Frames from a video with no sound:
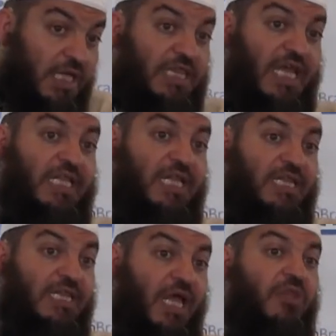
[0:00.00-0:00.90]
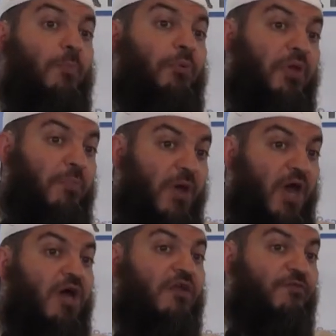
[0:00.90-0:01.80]
they did not
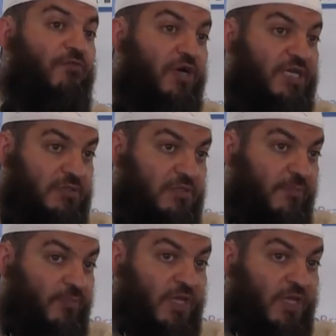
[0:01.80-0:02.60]
prepare for it.